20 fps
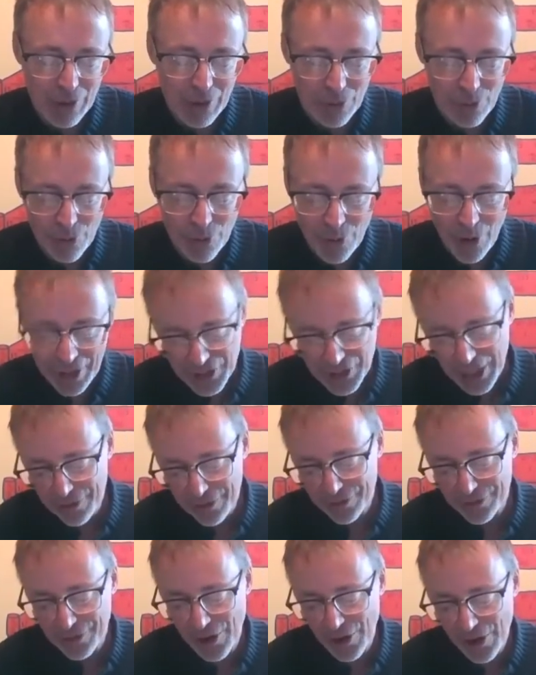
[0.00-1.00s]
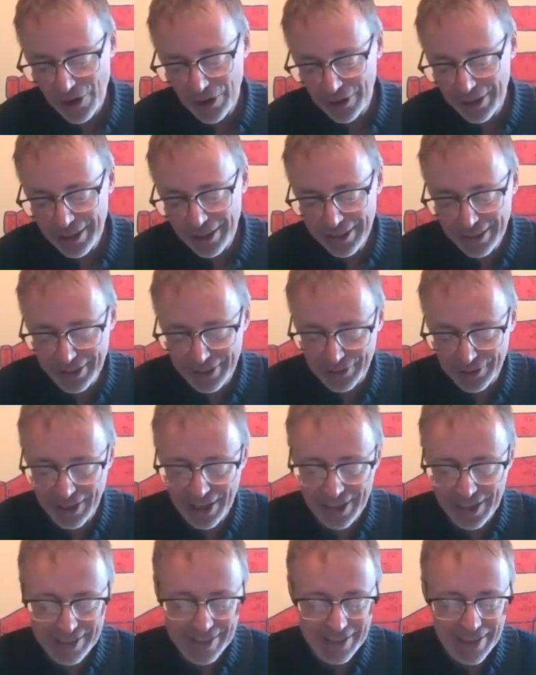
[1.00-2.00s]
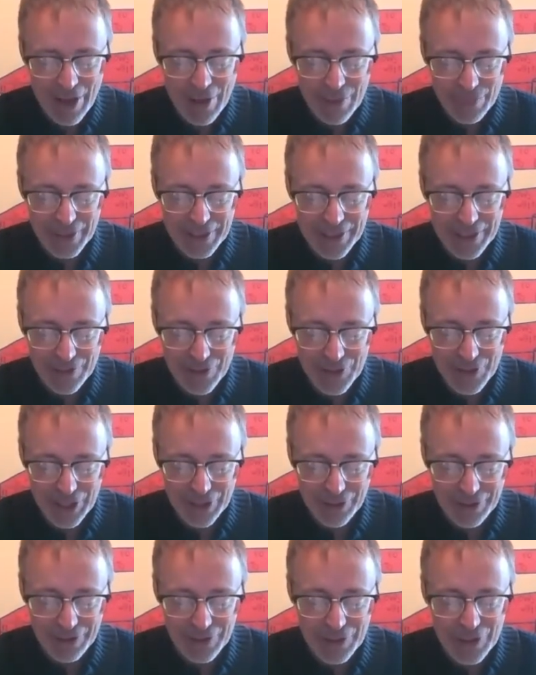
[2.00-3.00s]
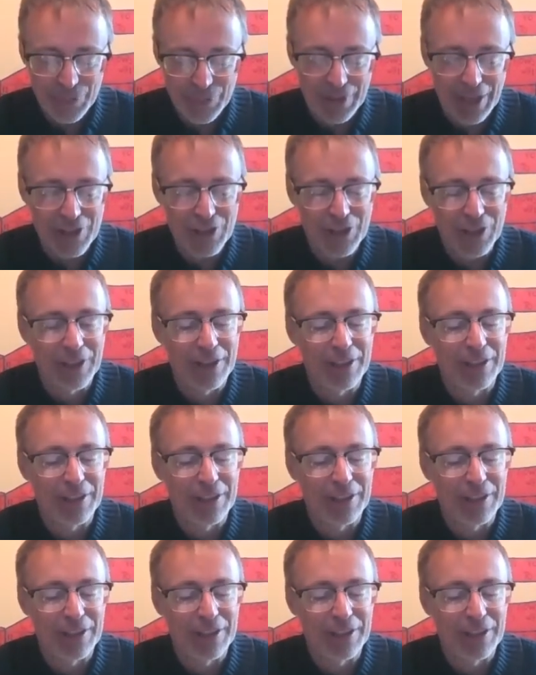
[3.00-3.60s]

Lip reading: Watch out, Frog, he cries, bits of cereal splashing on the